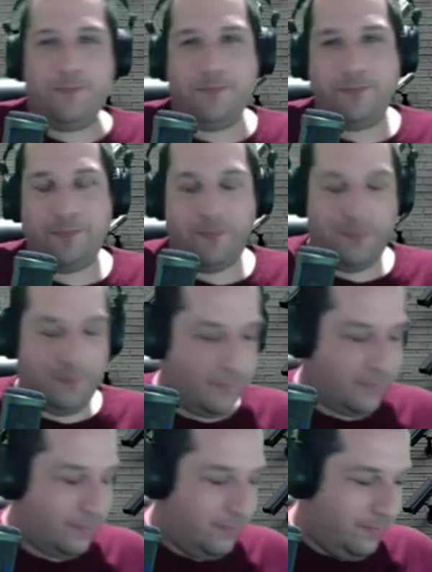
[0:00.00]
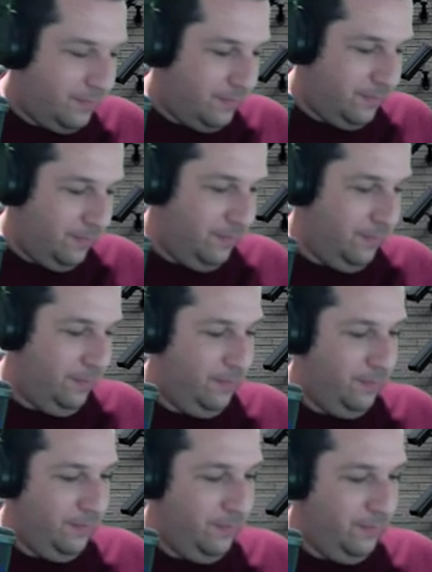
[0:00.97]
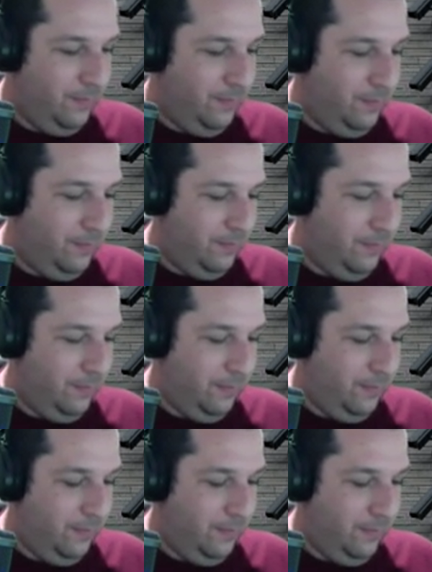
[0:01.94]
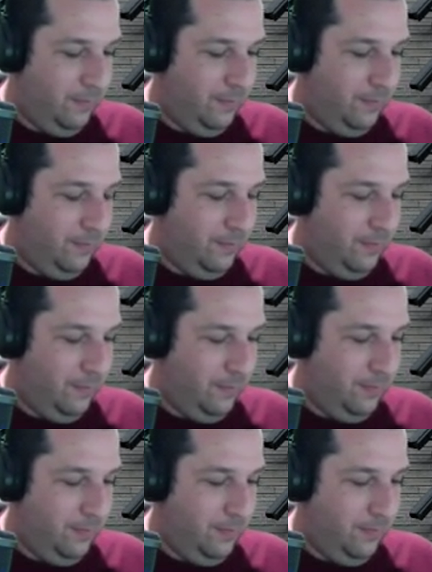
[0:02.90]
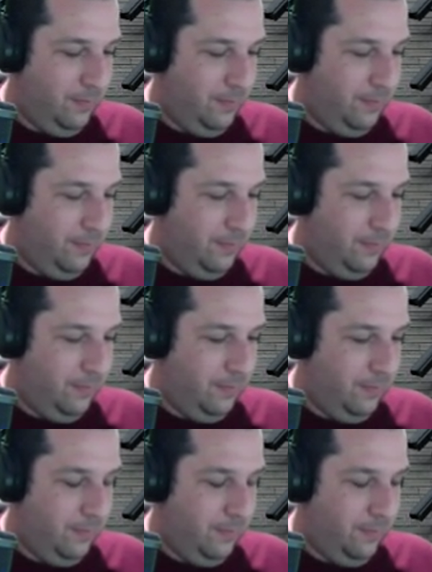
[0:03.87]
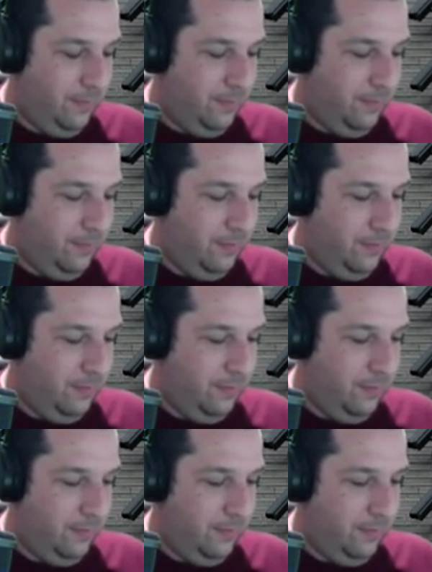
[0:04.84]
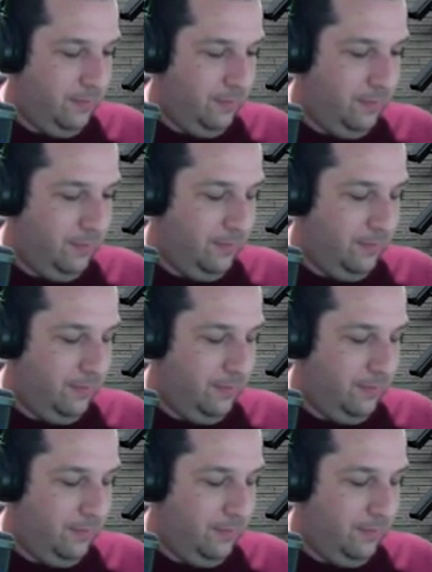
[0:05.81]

(not speaking)